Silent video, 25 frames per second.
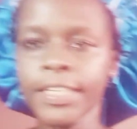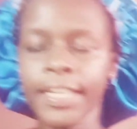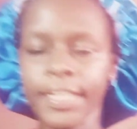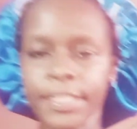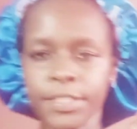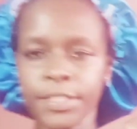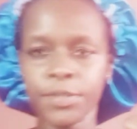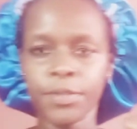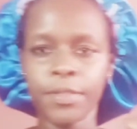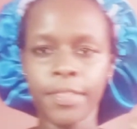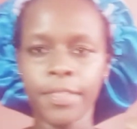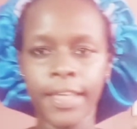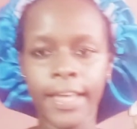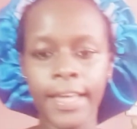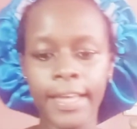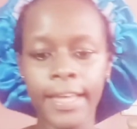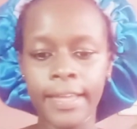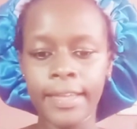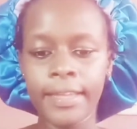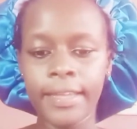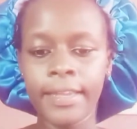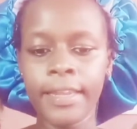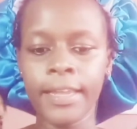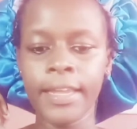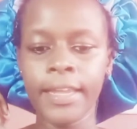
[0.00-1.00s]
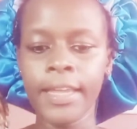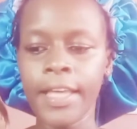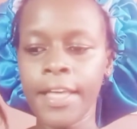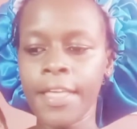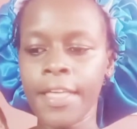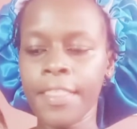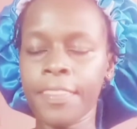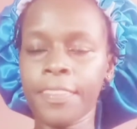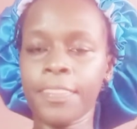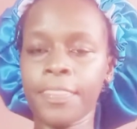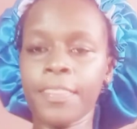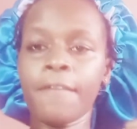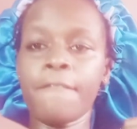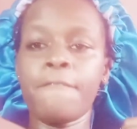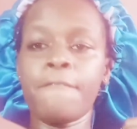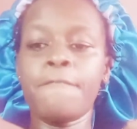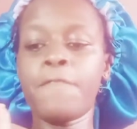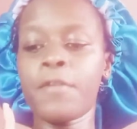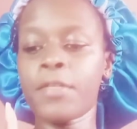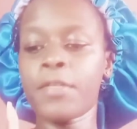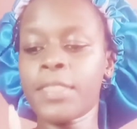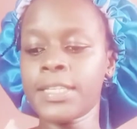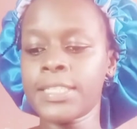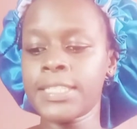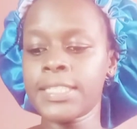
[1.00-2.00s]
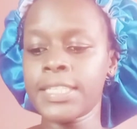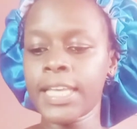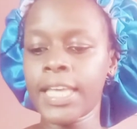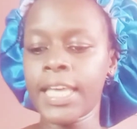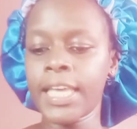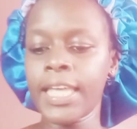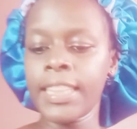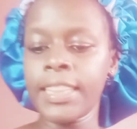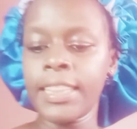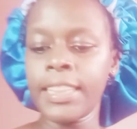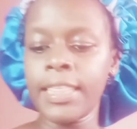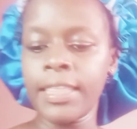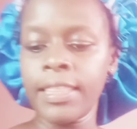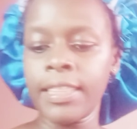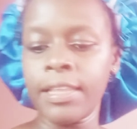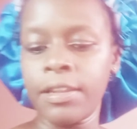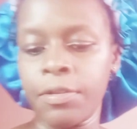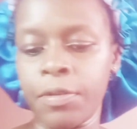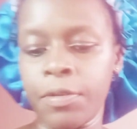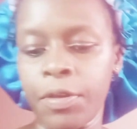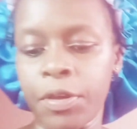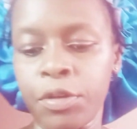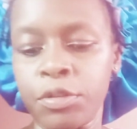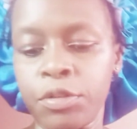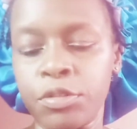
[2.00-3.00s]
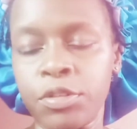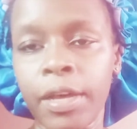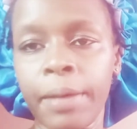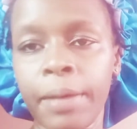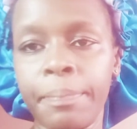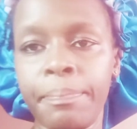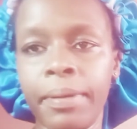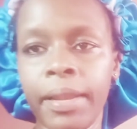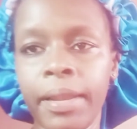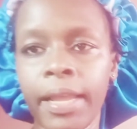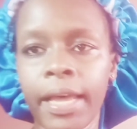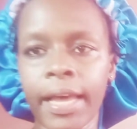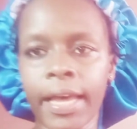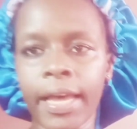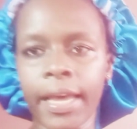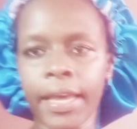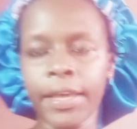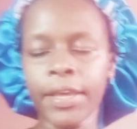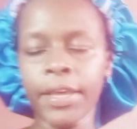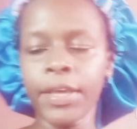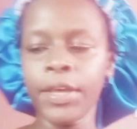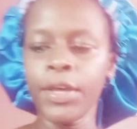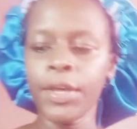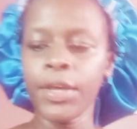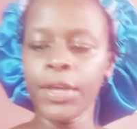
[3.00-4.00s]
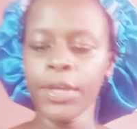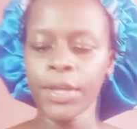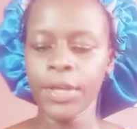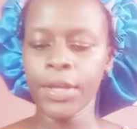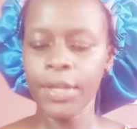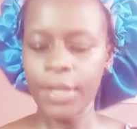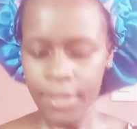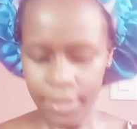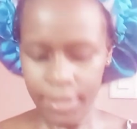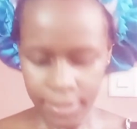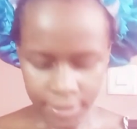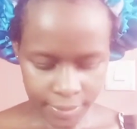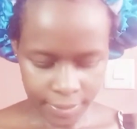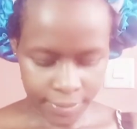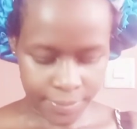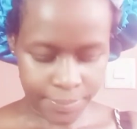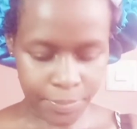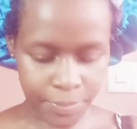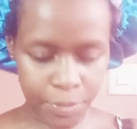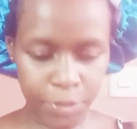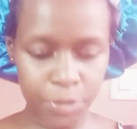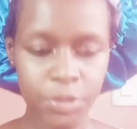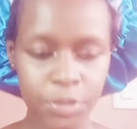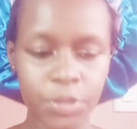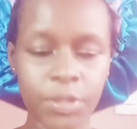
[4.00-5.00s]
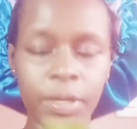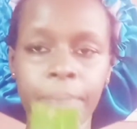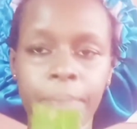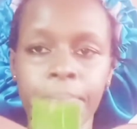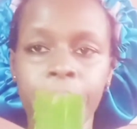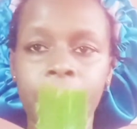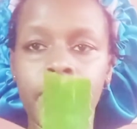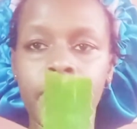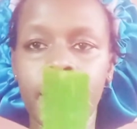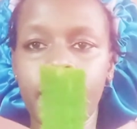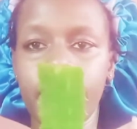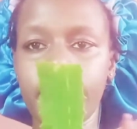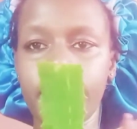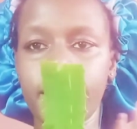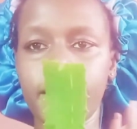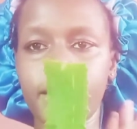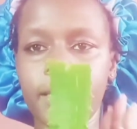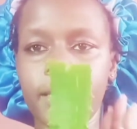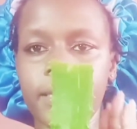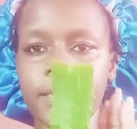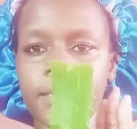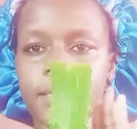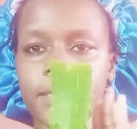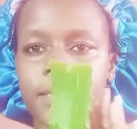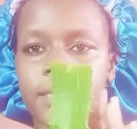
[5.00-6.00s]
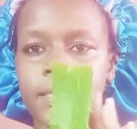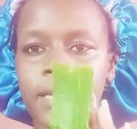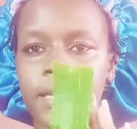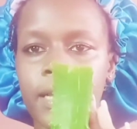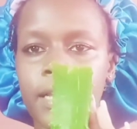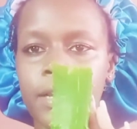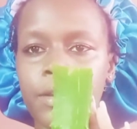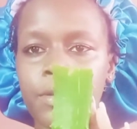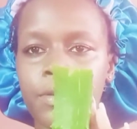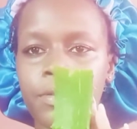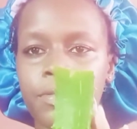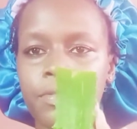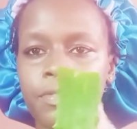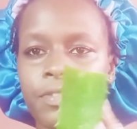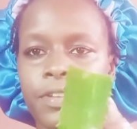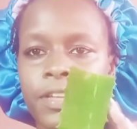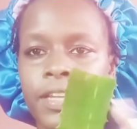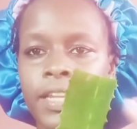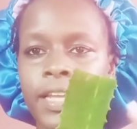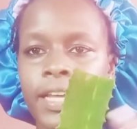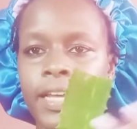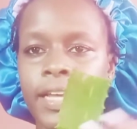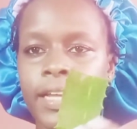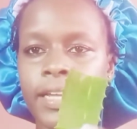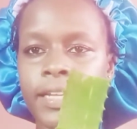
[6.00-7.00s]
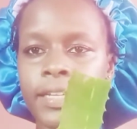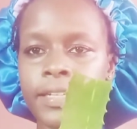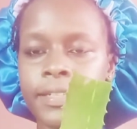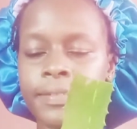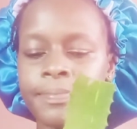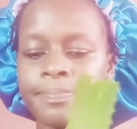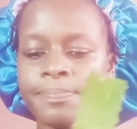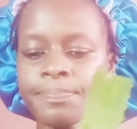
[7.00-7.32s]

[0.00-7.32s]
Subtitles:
Yeah, so that for the second thing that we're going to apply, I'm going to apply this aloe vera.